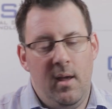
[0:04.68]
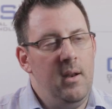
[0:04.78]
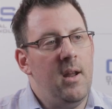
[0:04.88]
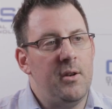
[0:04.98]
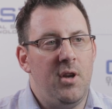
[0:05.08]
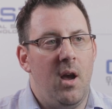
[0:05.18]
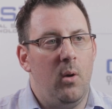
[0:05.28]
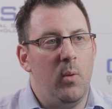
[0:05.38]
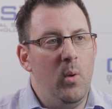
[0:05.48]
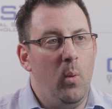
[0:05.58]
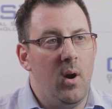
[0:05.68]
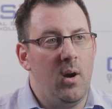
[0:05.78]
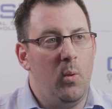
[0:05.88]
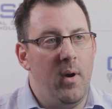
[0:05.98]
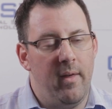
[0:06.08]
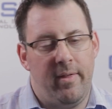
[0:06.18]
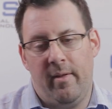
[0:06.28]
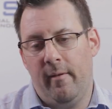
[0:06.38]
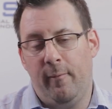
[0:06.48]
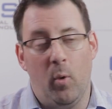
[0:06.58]
In a nutshell, we work
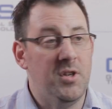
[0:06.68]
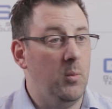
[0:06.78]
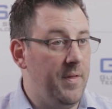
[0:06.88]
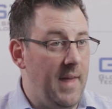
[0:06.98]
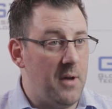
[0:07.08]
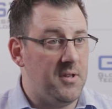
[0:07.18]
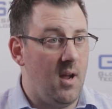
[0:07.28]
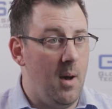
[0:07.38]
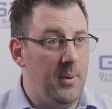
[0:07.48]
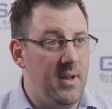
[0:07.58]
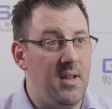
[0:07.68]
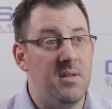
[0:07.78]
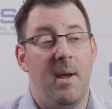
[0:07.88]
with Fortune 1000 companies,